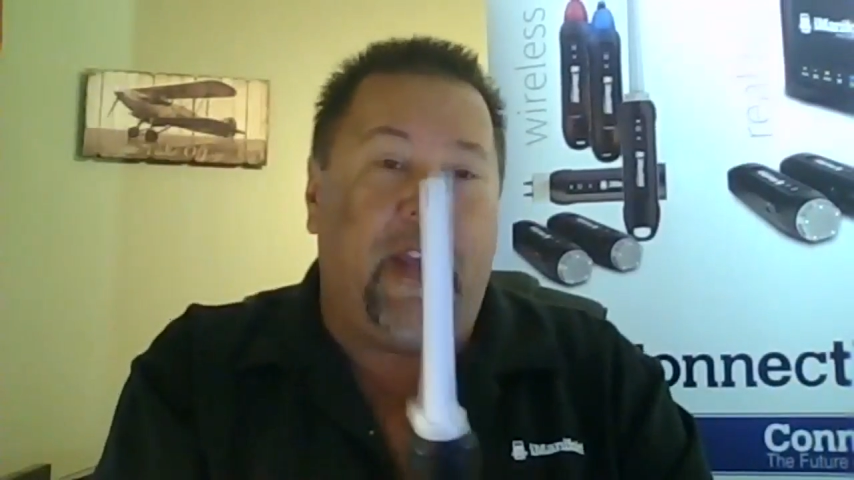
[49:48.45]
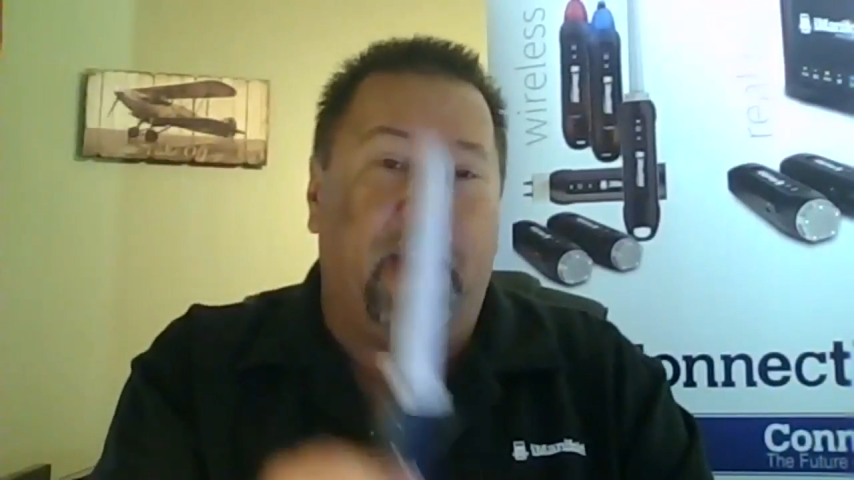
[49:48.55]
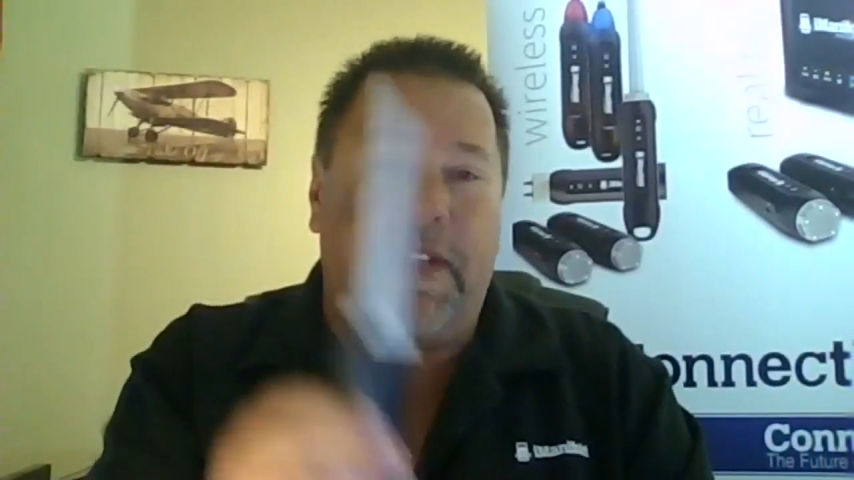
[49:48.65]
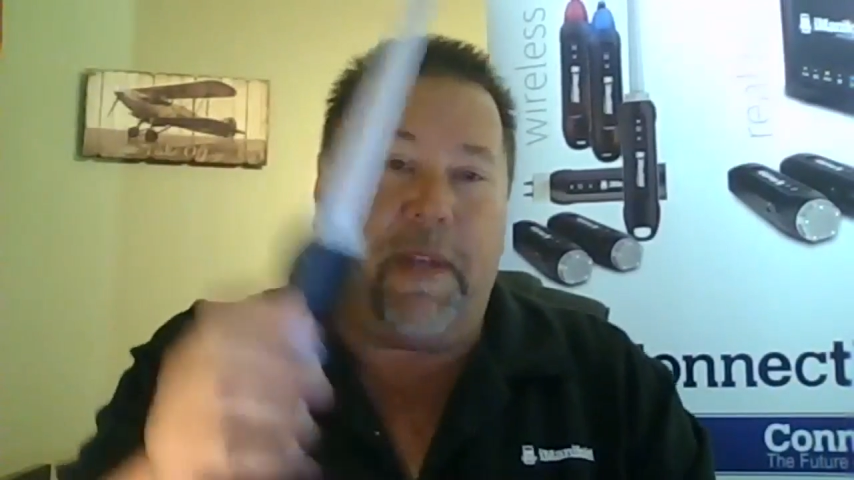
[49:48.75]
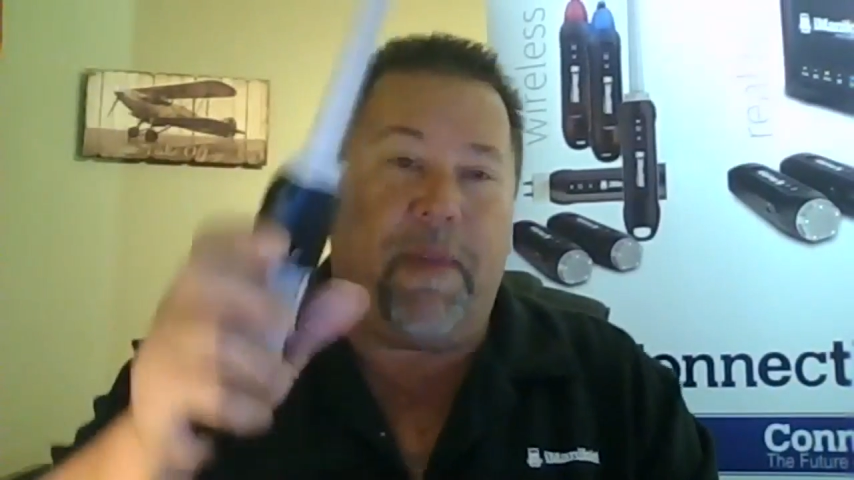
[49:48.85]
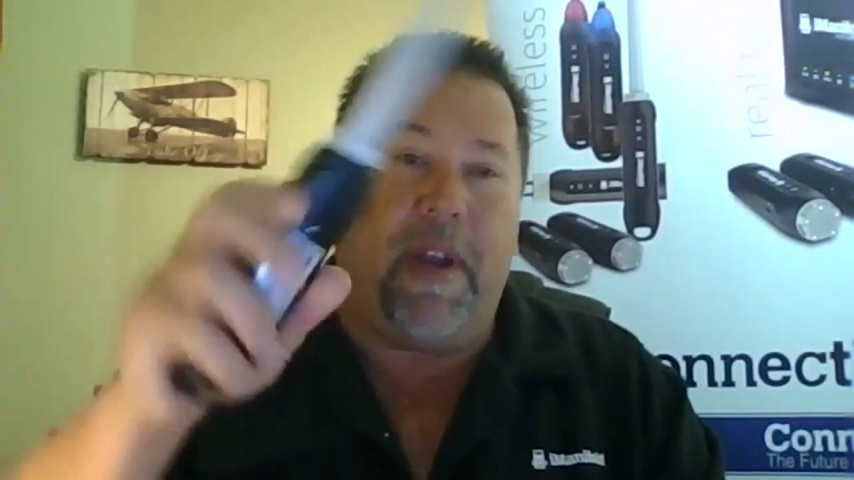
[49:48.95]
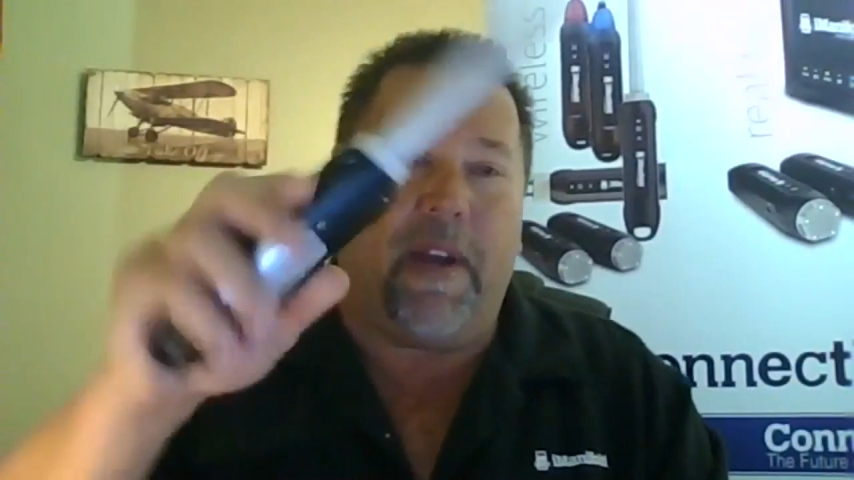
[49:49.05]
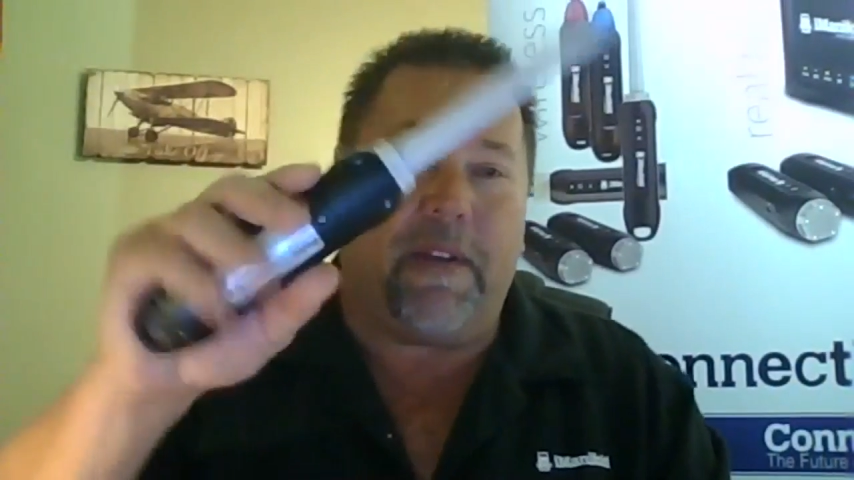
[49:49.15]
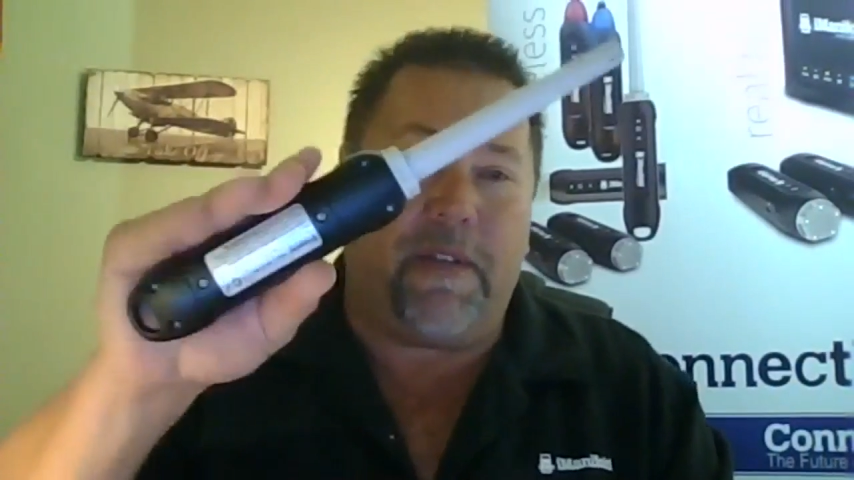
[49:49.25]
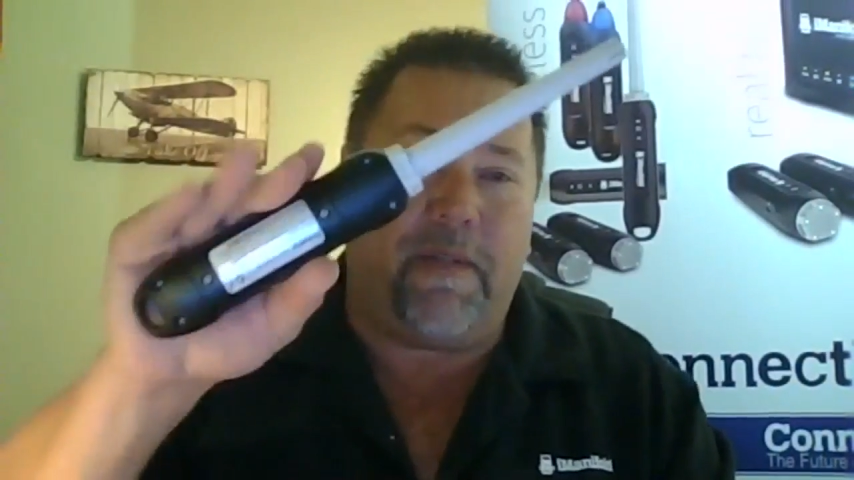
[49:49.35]
something
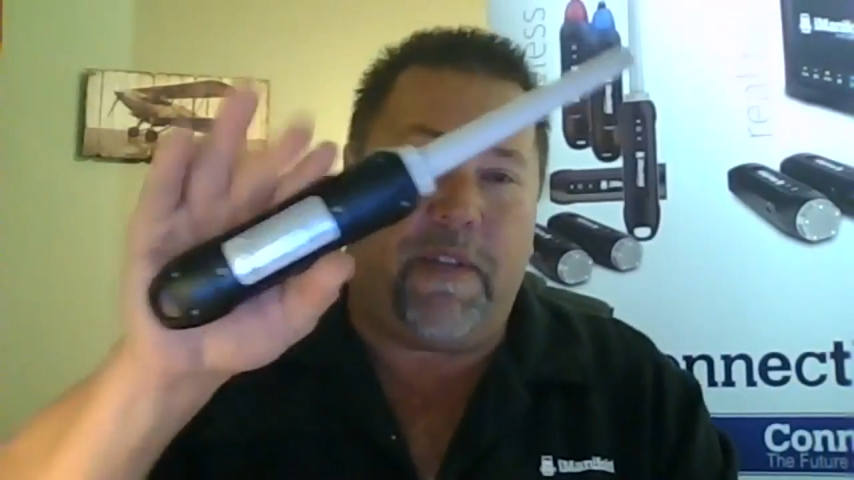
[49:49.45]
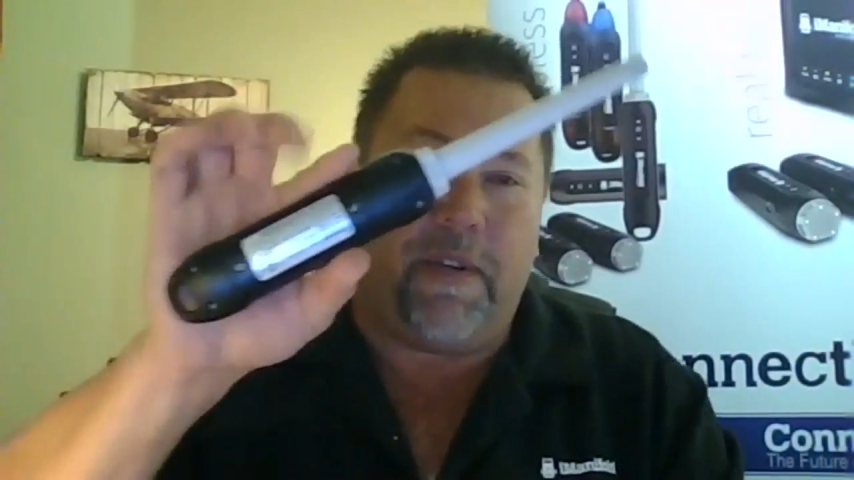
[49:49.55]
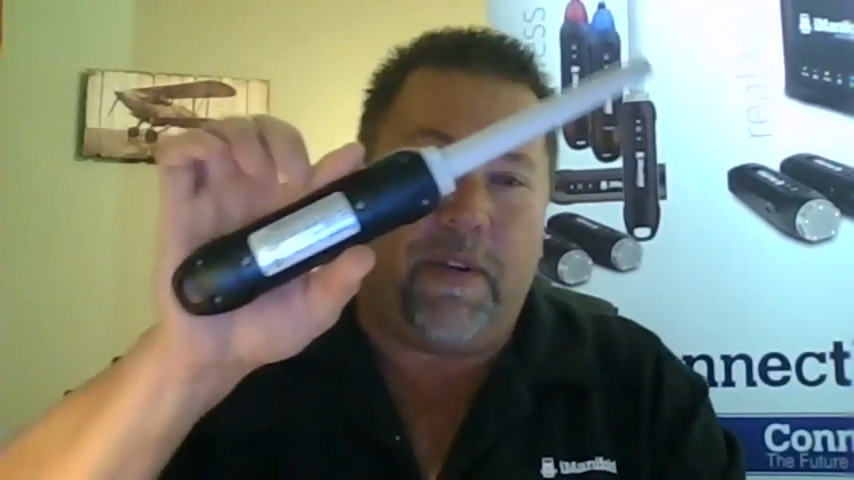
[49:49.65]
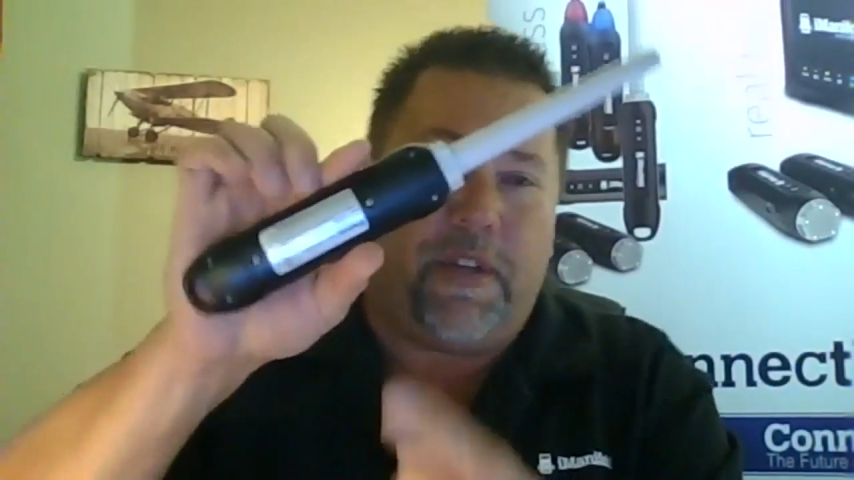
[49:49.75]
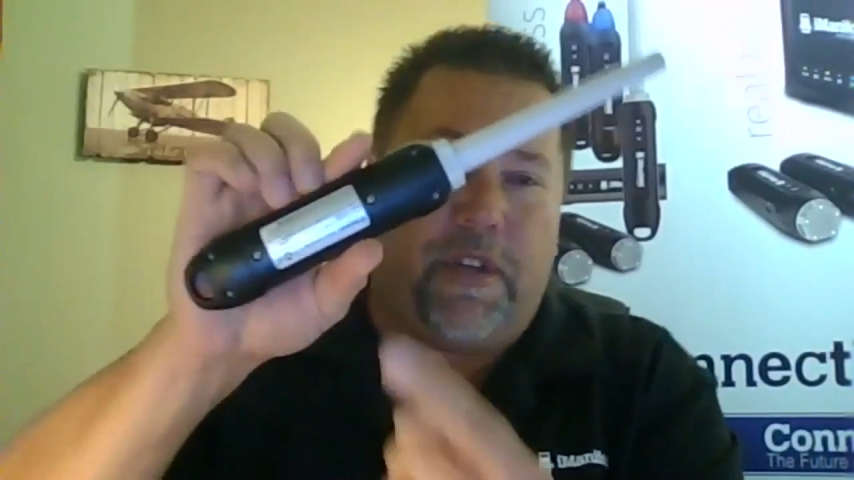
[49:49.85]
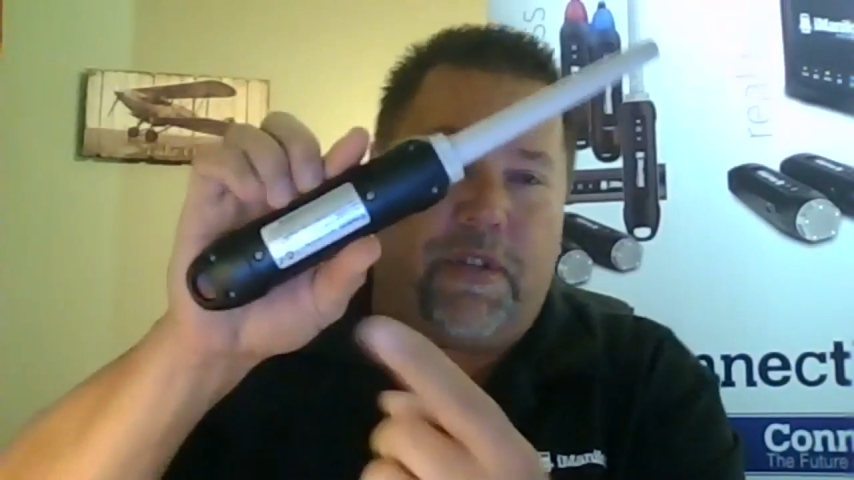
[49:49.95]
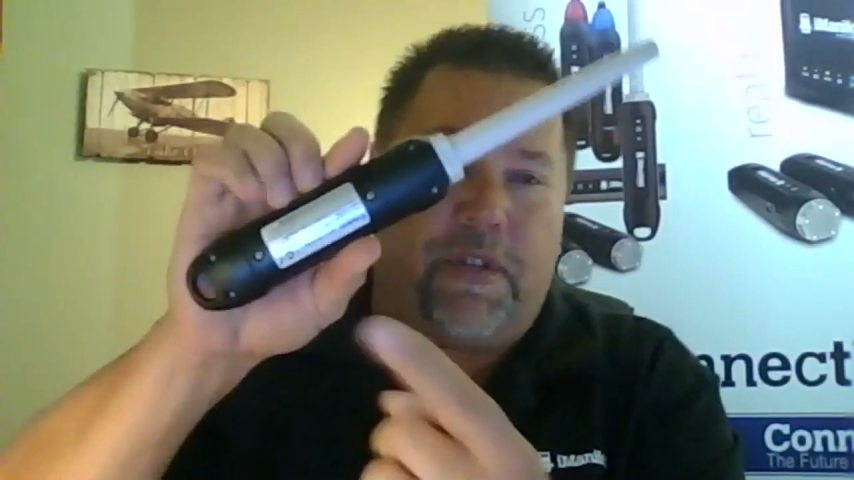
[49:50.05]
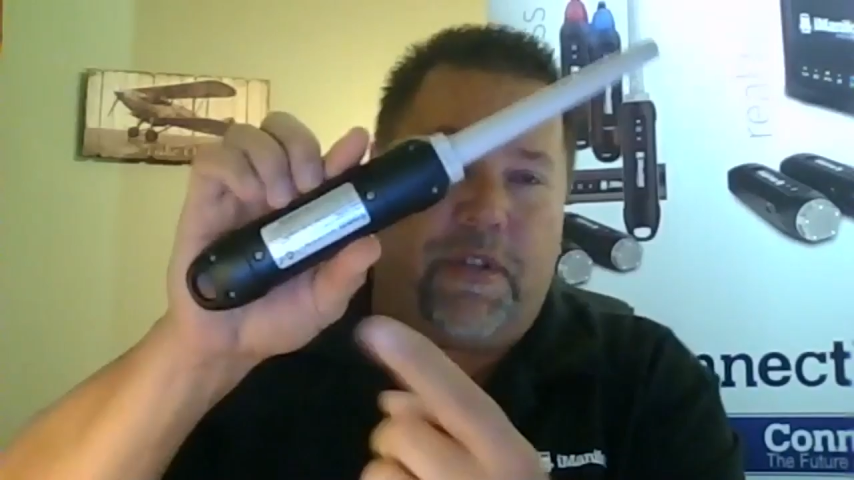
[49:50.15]
else to just